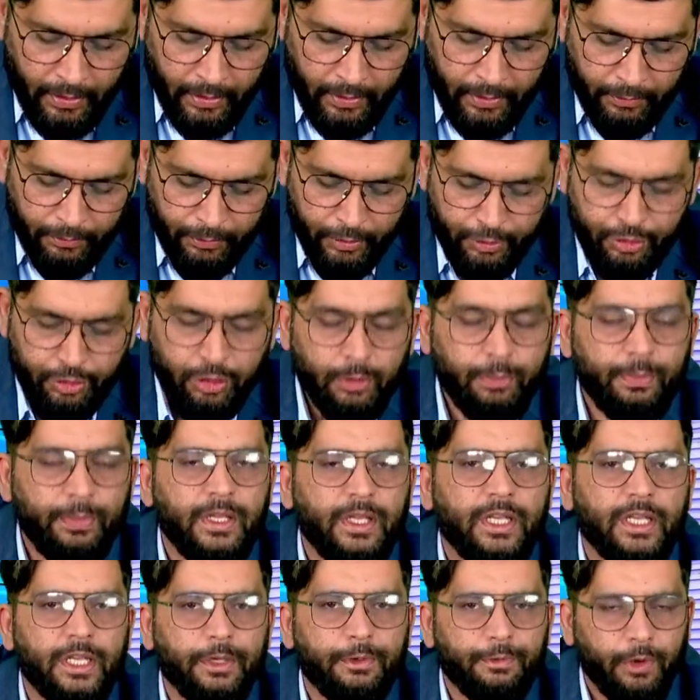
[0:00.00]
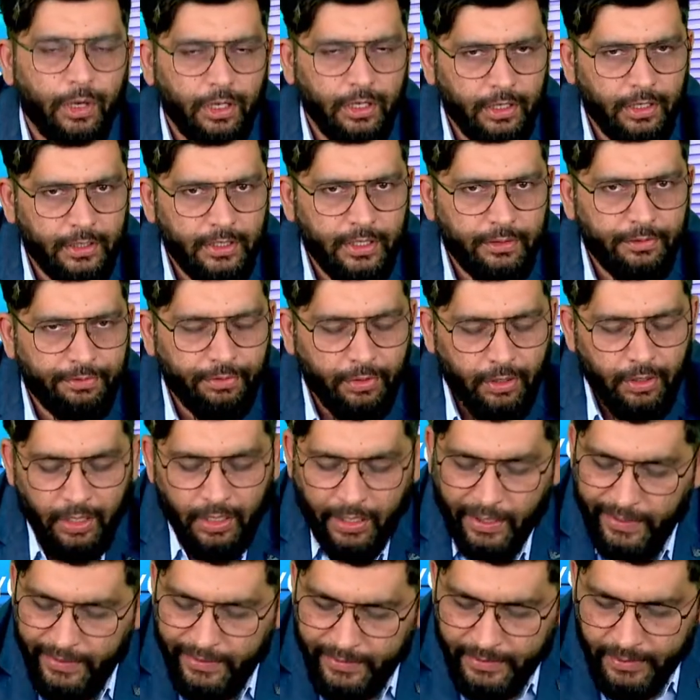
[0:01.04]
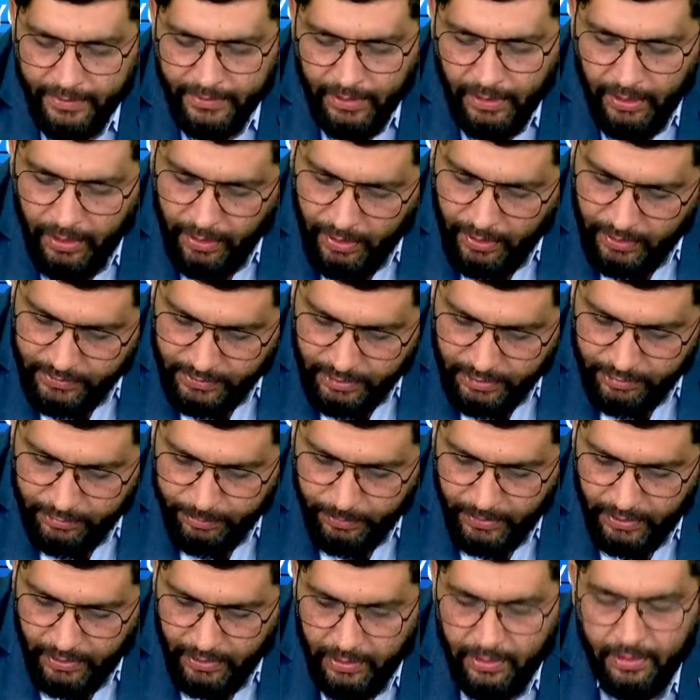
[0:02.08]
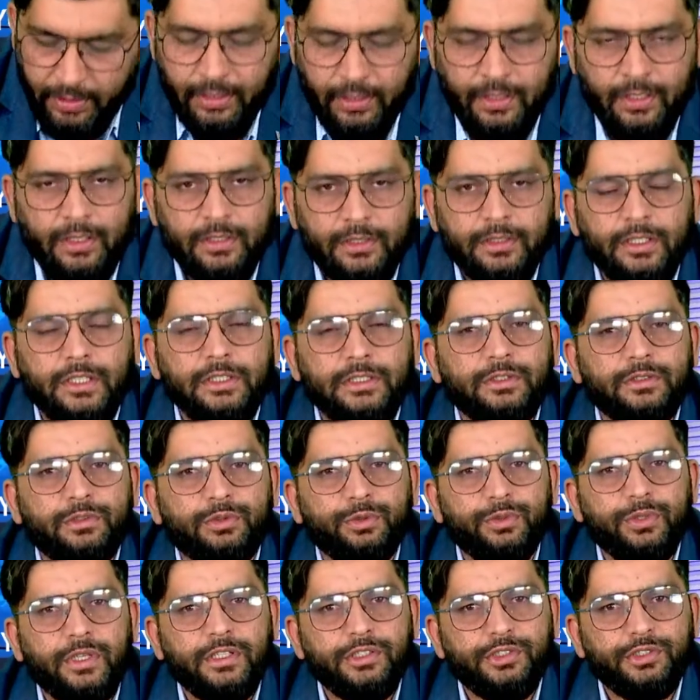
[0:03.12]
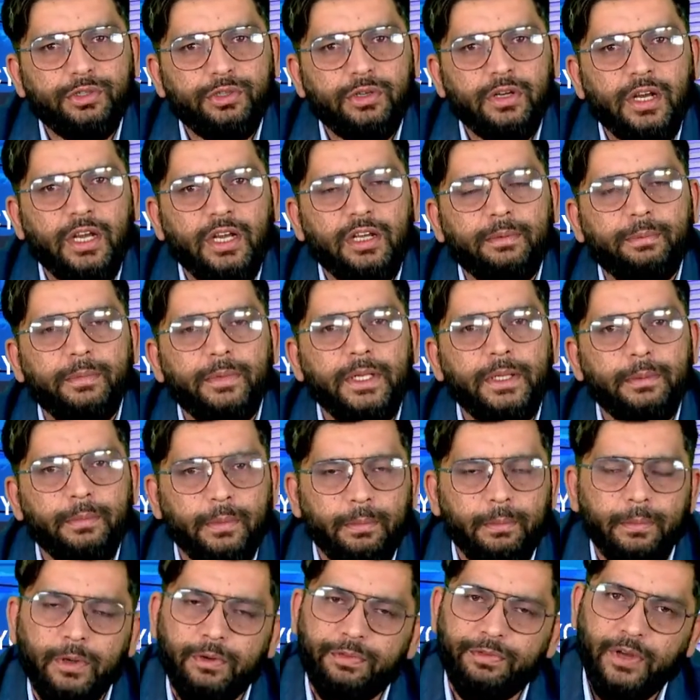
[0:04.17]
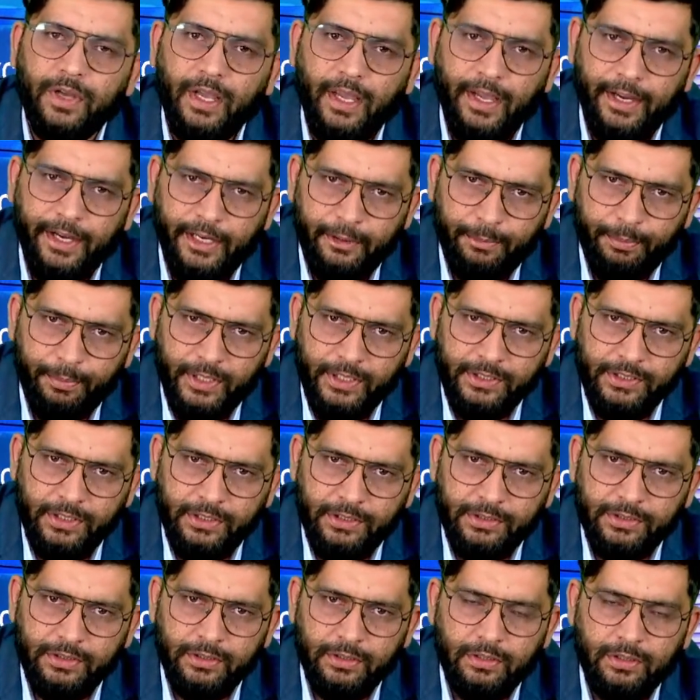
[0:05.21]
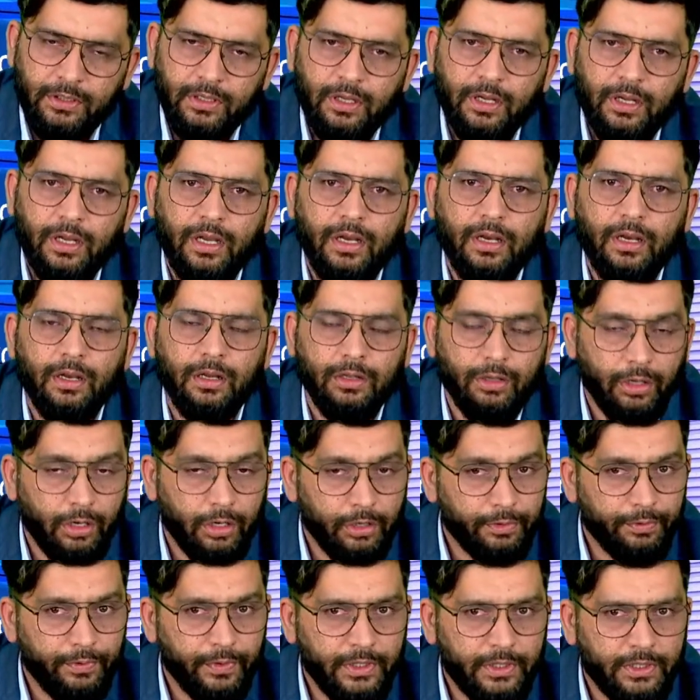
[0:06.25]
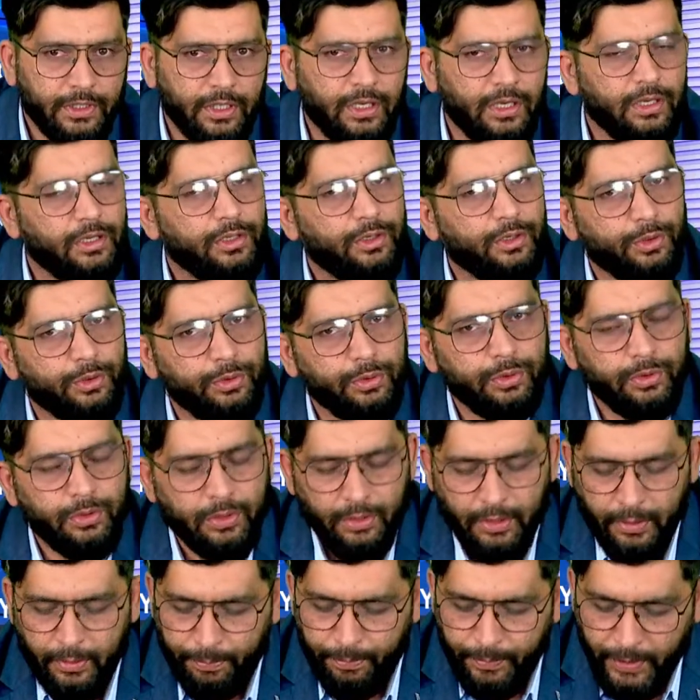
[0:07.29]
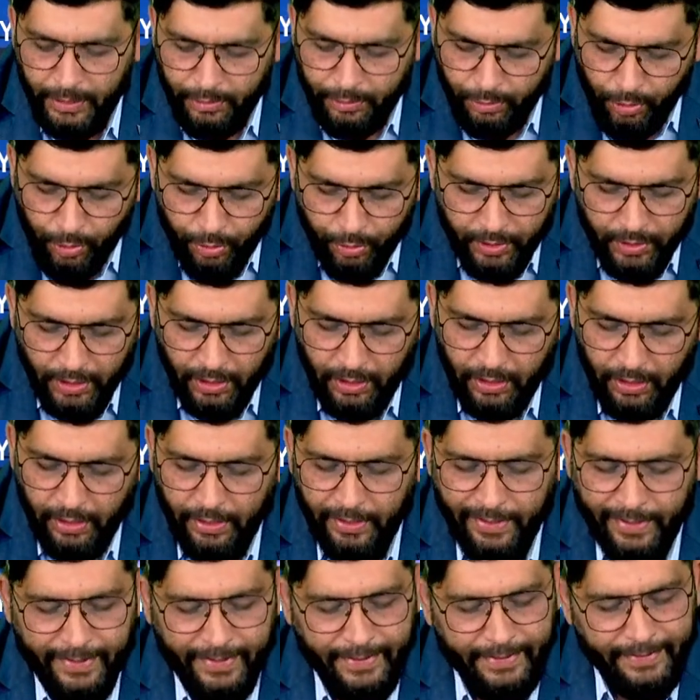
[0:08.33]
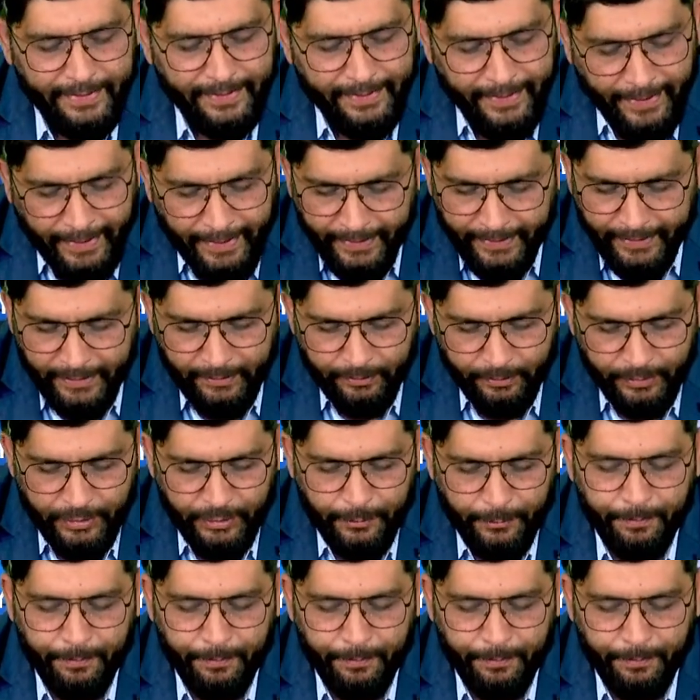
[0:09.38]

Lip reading: which will be evaluated for internal assessment. The students should write minimum of 8 pages along with 2 pictorial diagrams.